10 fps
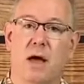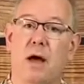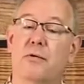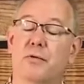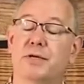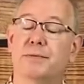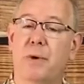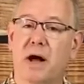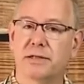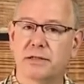a
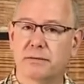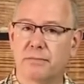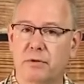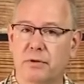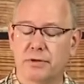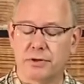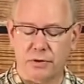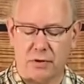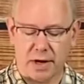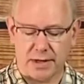responsible
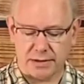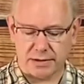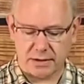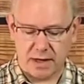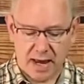choice,